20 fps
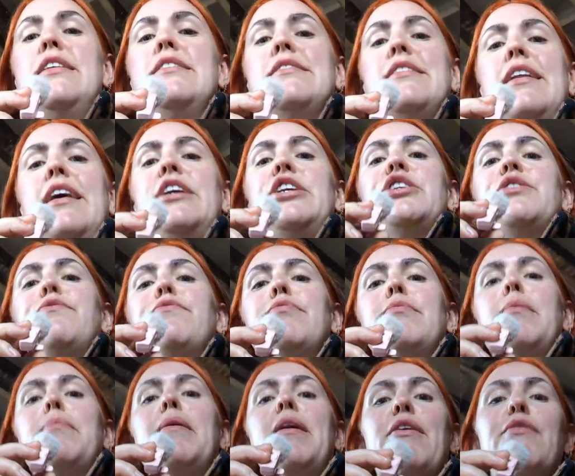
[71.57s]
insulation from
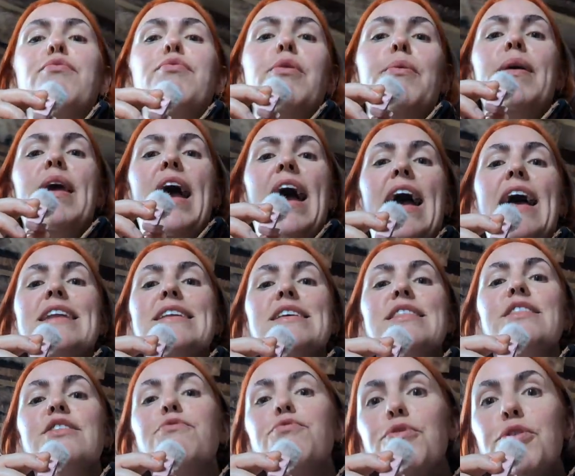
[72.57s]
above, where we had
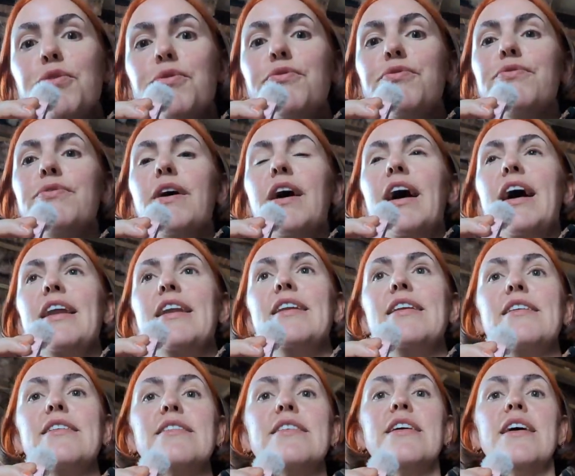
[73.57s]
the roof
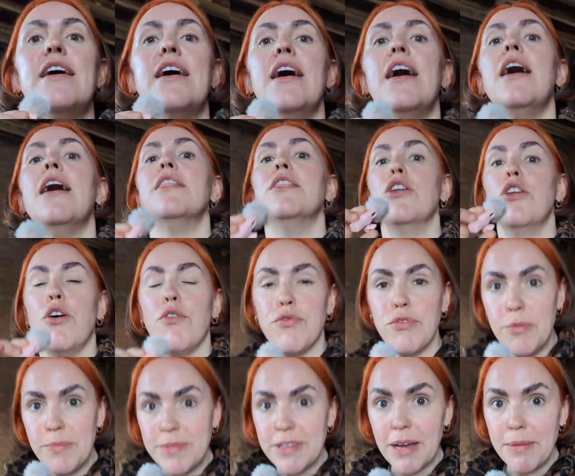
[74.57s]
and the loft
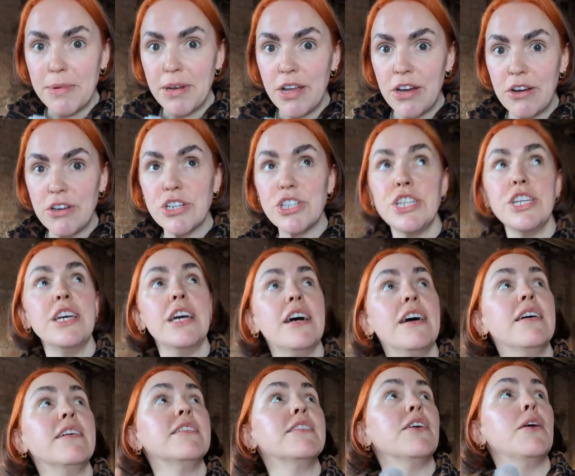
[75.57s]
room done last
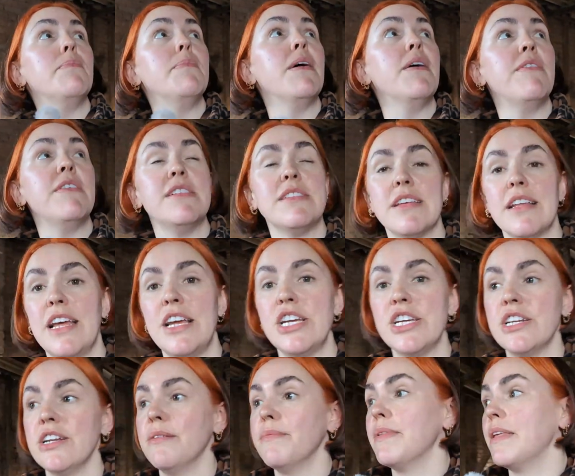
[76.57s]
year. So a bit of
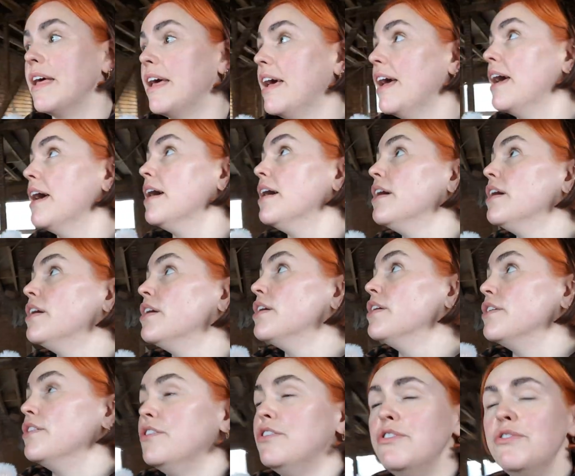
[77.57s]
insulation up there.
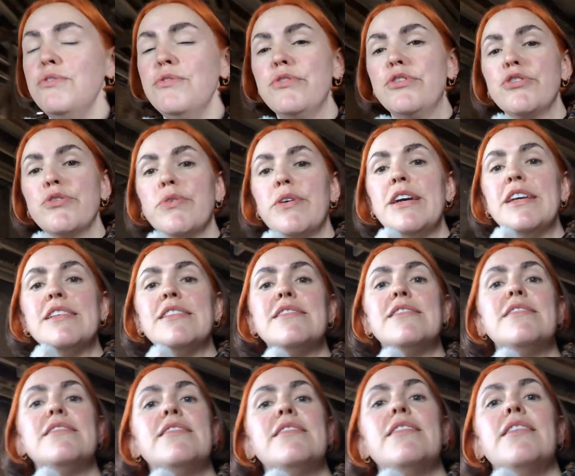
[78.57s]
New
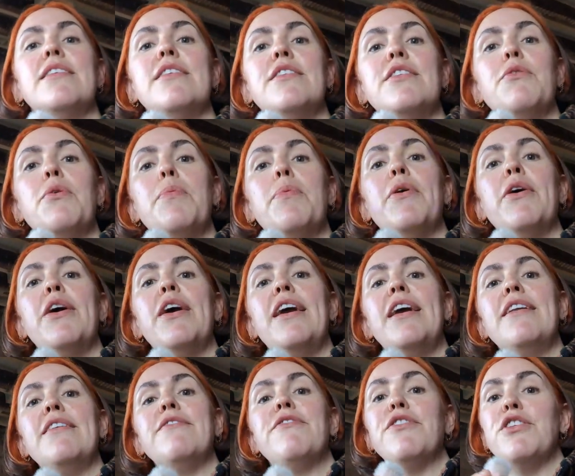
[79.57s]
joists that were put
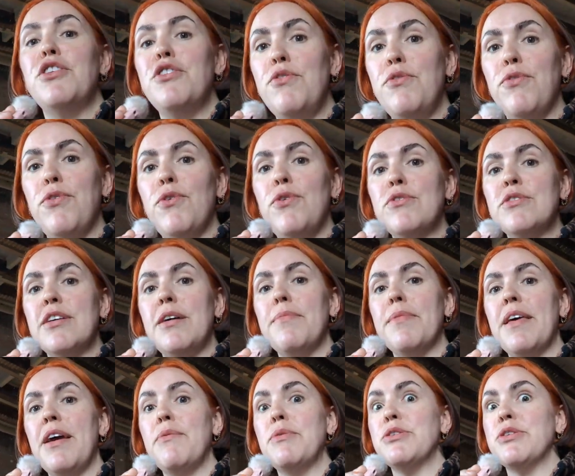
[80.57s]
in for the new floors up
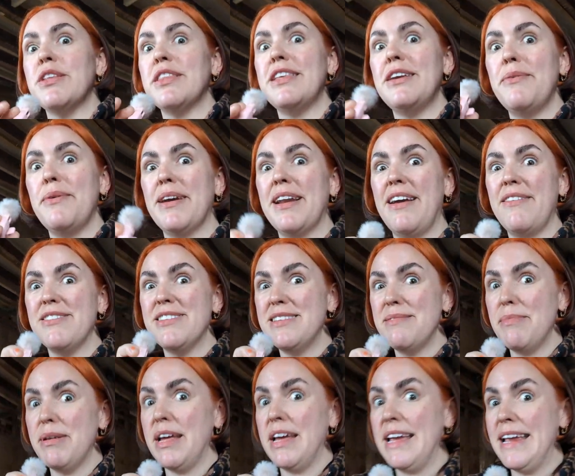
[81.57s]
there, which I think we're going to have
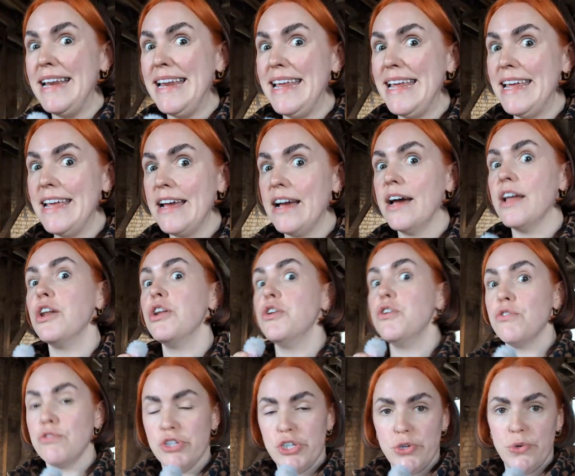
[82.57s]
similar in here.
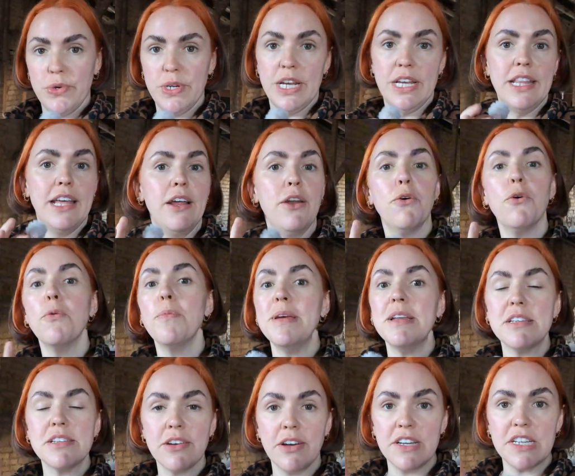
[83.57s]
Not sure yet. That'll all be
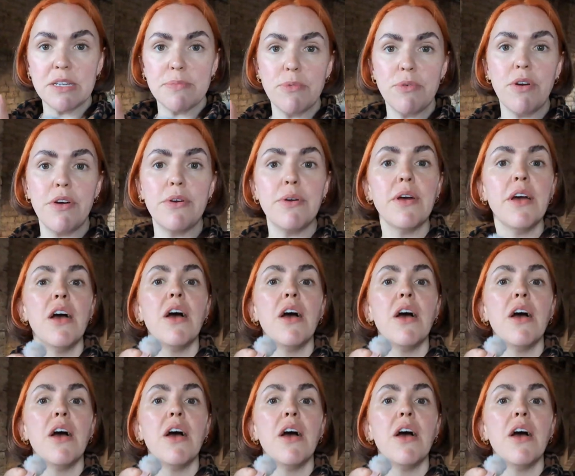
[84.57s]
decided tomorrow